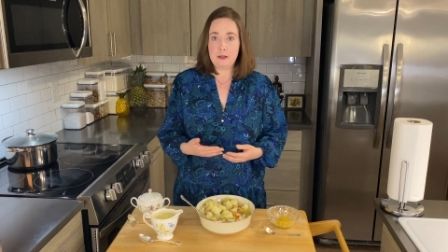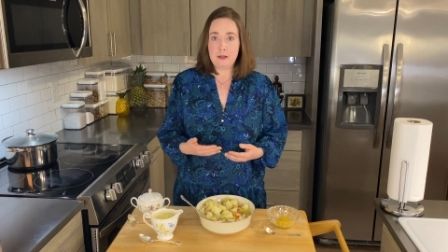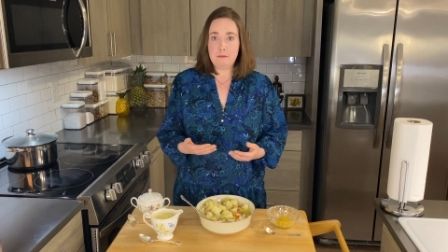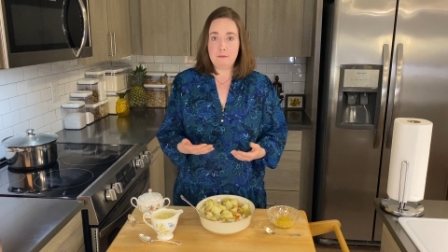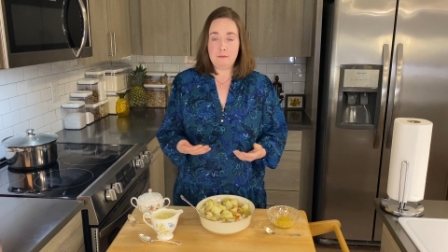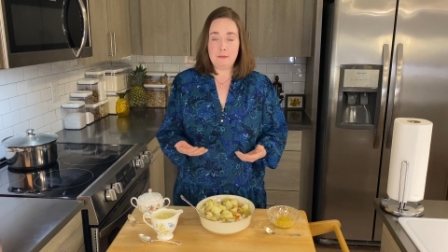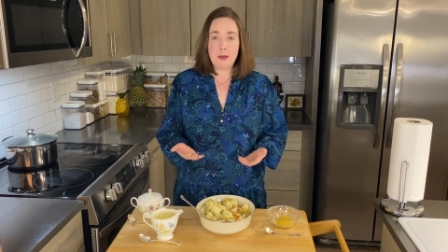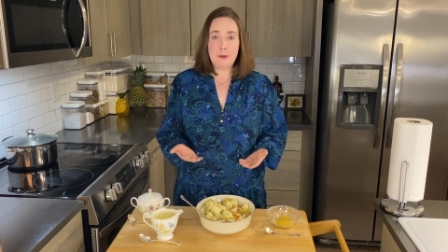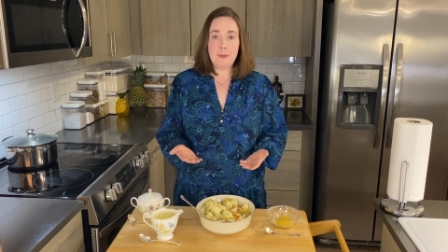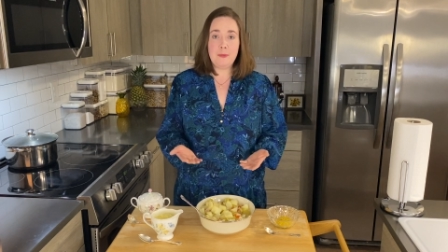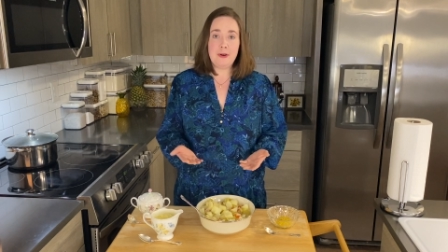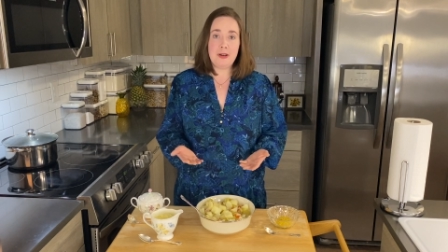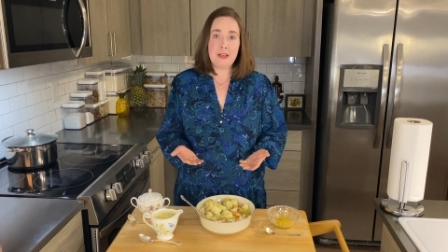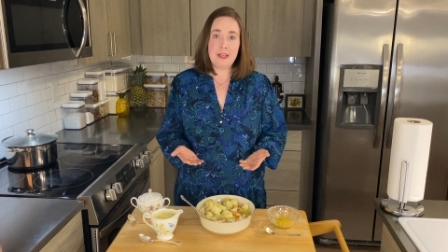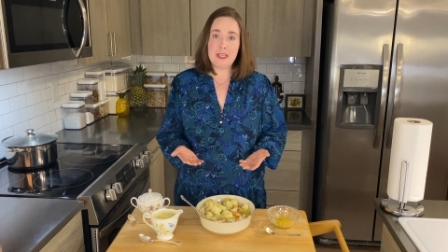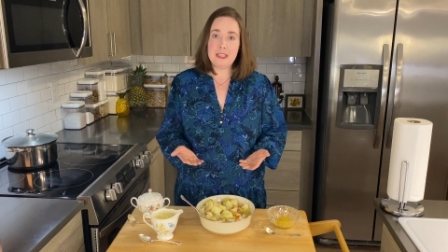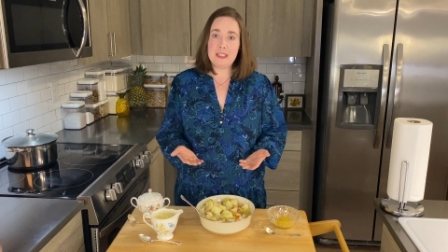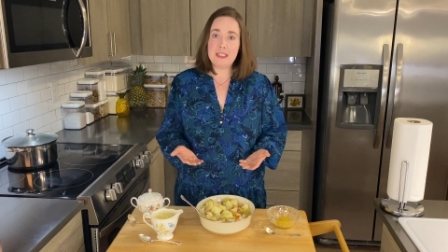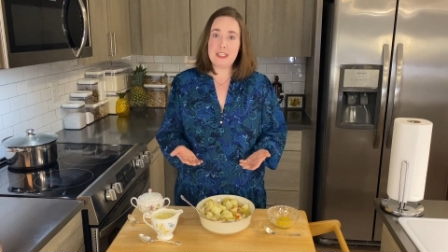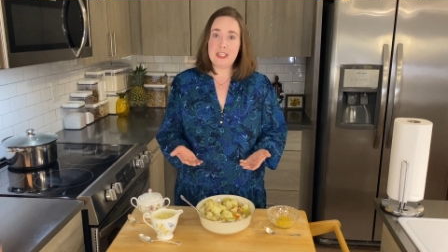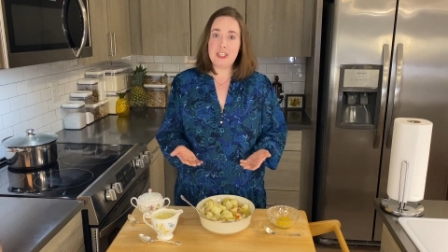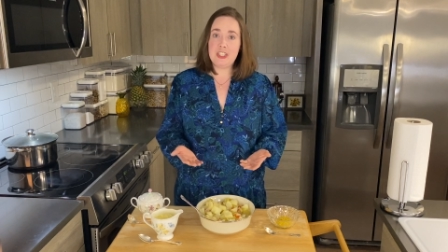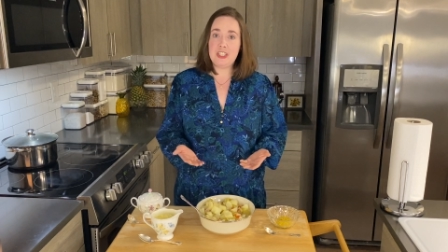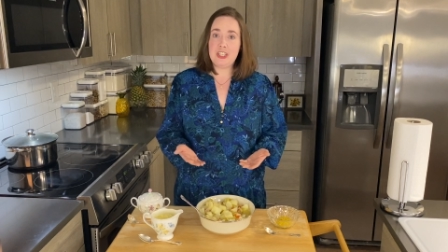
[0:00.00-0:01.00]
memory
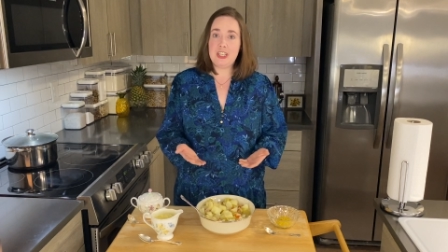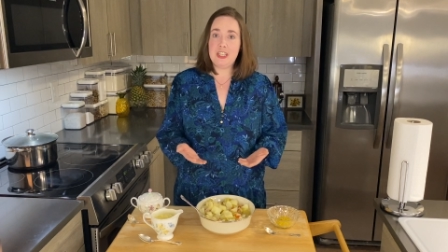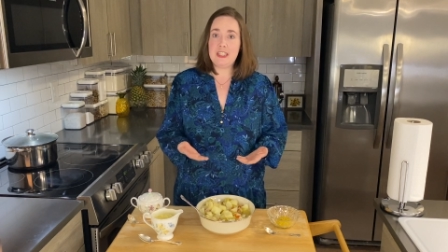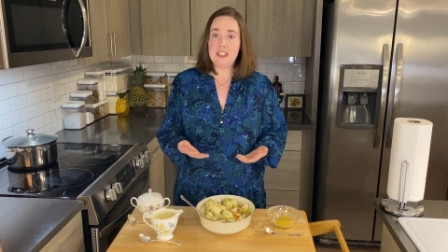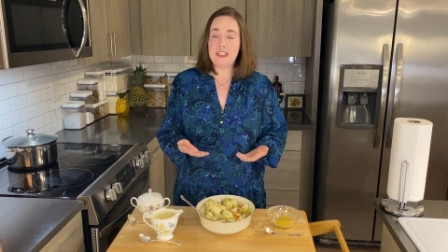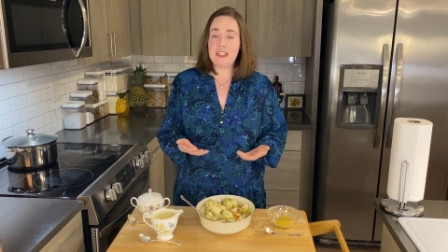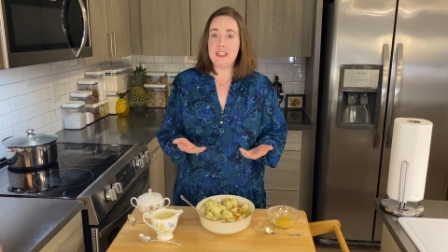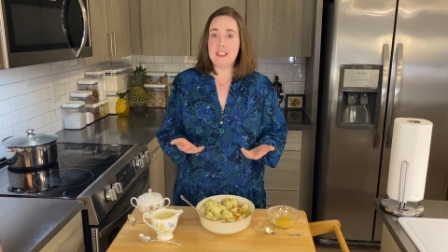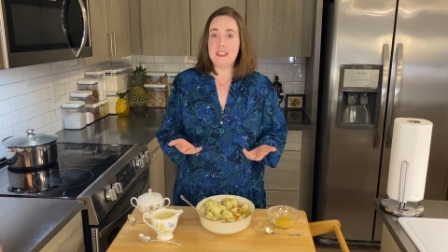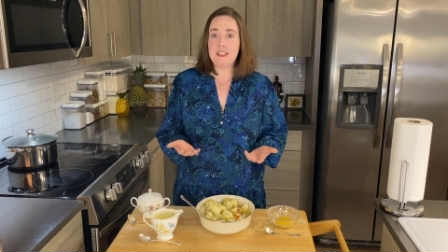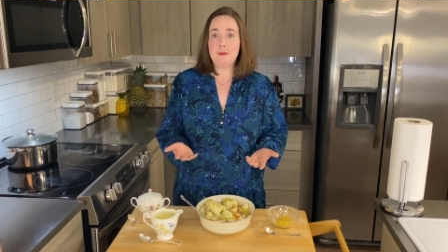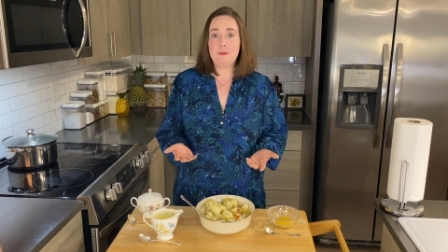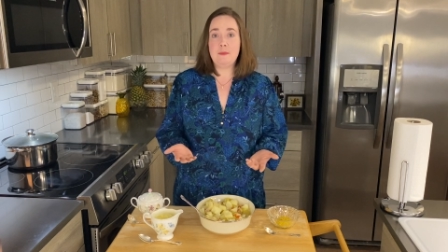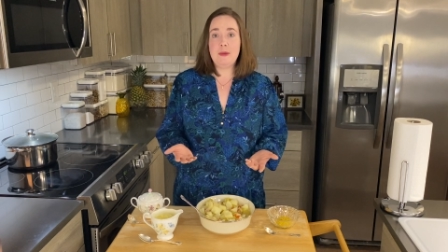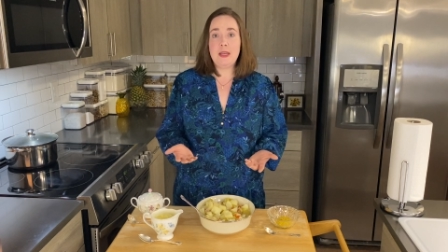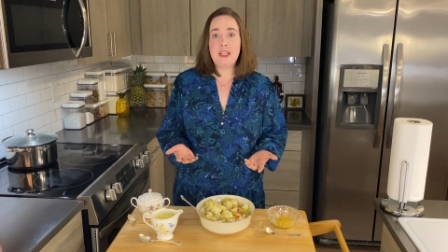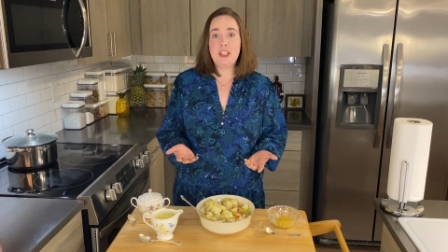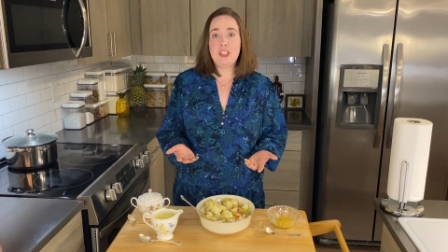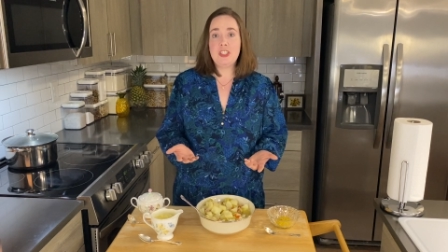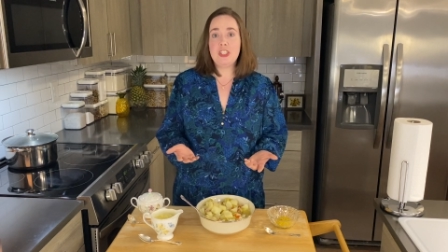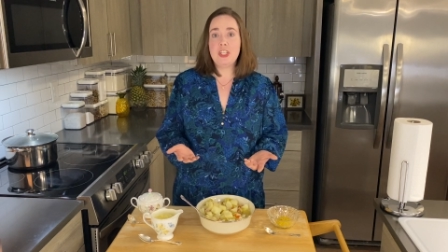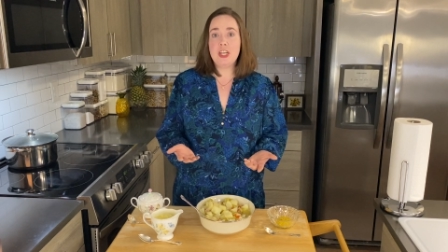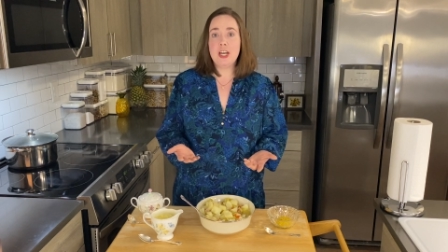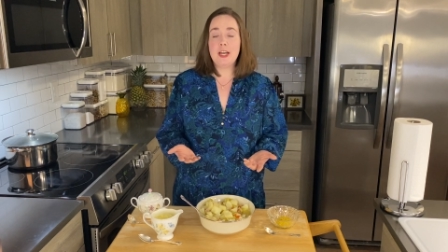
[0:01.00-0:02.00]
conditions and
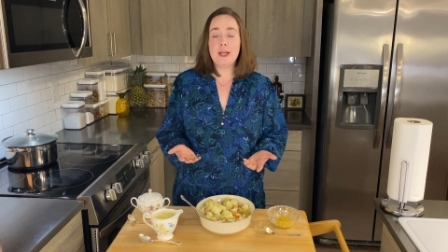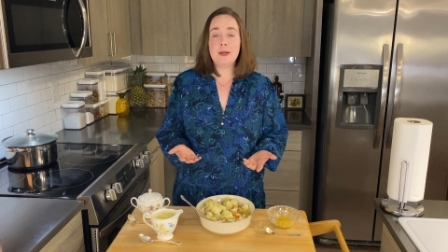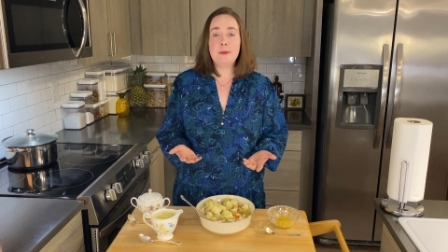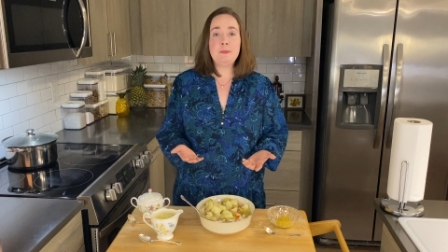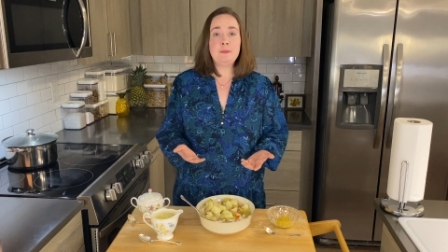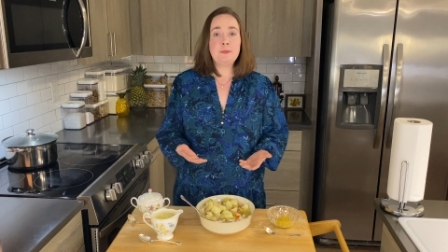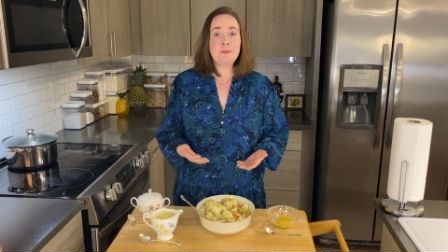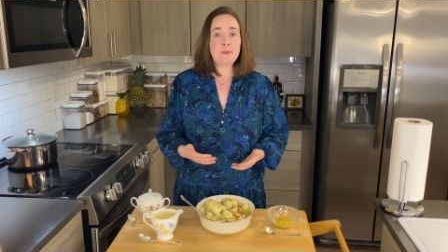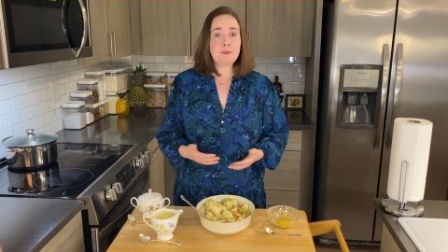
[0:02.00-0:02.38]
dementia